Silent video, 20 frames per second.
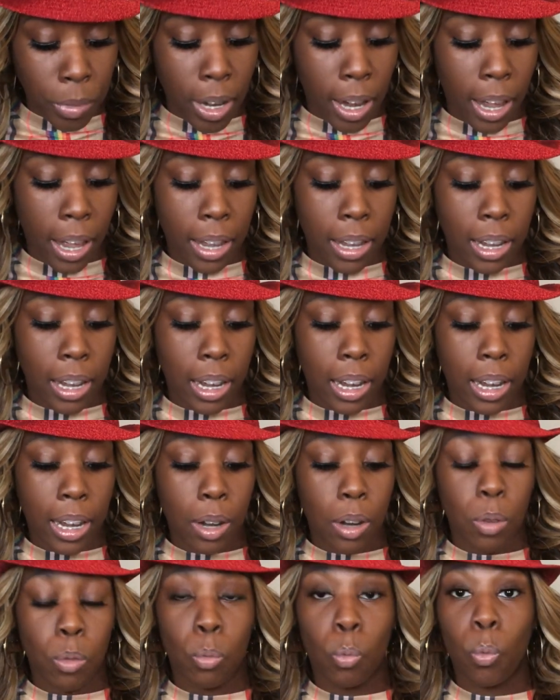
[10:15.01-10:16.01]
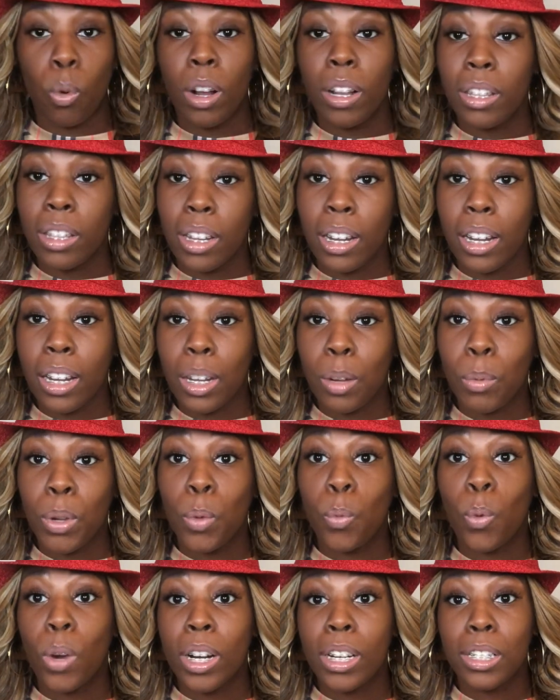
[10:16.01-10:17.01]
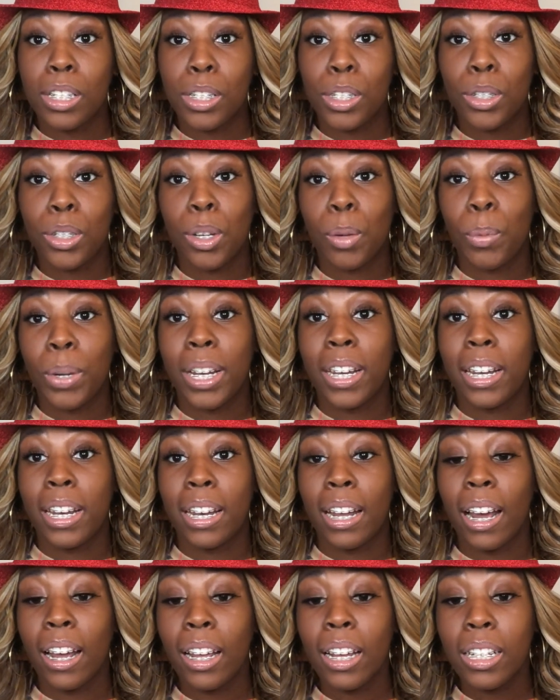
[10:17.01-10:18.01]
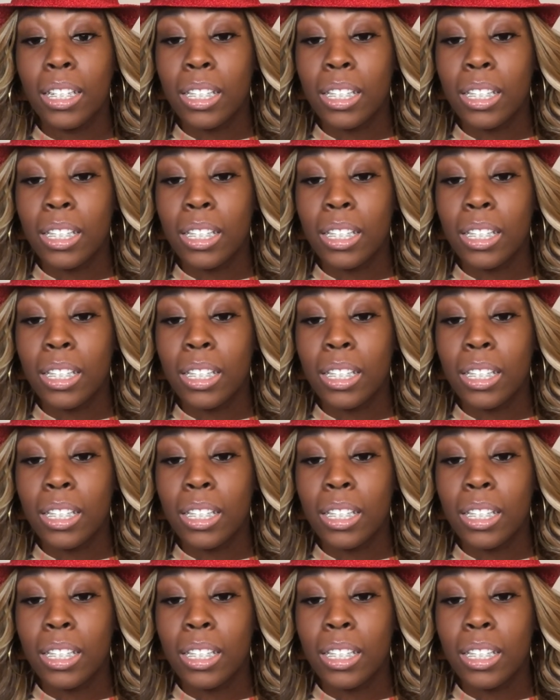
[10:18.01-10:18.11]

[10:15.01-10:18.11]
And then one thing that we wanted to do that we did not get